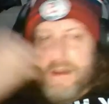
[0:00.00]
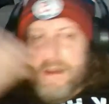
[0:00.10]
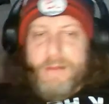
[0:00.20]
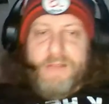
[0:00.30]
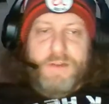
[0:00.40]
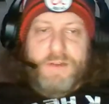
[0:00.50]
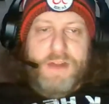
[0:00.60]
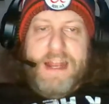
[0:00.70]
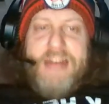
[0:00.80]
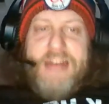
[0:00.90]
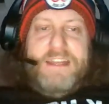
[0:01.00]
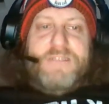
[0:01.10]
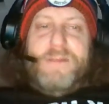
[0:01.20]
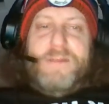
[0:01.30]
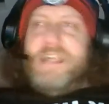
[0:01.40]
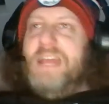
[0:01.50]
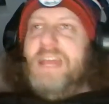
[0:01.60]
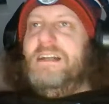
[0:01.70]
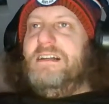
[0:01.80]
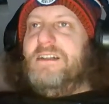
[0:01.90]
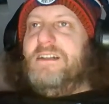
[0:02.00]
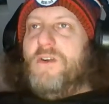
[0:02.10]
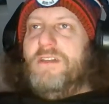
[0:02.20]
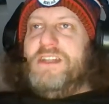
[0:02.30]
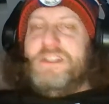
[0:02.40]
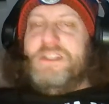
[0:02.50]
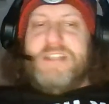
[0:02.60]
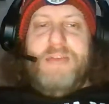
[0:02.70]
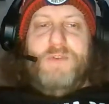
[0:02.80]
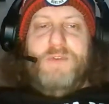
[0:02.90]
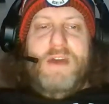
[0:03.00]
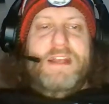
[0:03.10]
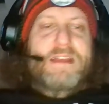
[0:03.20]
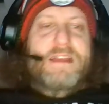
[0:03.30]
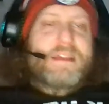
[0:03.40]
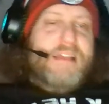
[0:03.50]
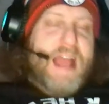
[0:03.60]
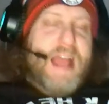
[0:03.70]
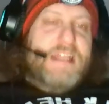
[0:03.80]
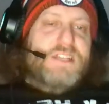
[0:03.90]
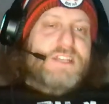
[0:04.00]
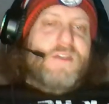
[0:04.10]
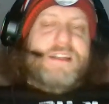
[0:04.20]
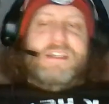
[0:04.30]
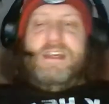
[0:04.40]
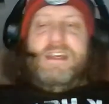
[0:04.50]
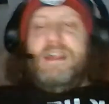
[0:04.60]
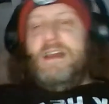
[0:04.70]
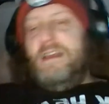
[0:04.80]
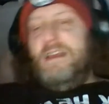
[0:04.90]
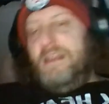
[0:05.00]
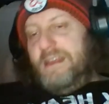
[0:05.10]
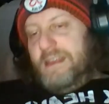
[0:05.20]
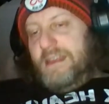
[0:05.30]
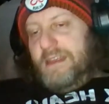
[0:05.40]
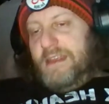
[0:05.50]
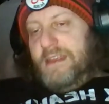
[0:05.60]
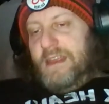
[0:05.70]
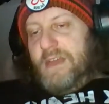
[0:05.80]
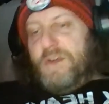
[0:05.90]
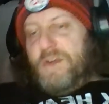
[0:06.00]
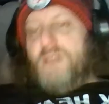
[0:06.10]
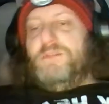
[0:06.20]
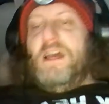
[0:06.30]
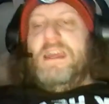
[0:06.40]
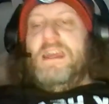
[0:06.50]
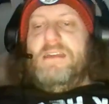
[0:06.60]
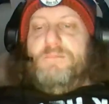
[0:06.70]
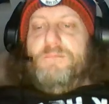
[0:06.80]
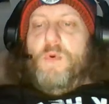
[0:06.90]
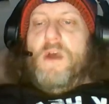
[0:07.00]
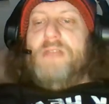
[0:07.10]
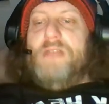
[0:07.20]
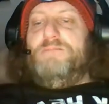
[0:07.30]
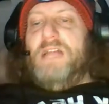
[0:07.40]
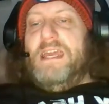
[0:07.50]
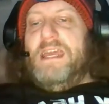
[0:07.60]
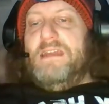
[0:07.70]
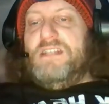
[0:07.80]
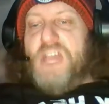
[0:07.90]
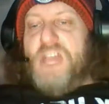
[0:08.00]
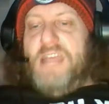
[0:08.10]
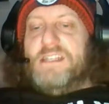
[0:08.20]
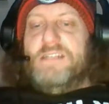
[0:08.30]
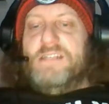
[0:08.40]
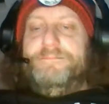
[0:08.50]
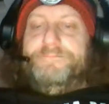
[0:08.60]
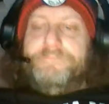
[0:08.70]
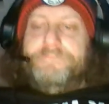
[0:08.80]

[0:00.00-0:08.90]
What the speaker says: I mean, if you're looking at things from a data and a correlation standpoint, kind of interesting that if you're going to play Boyd, play Chase.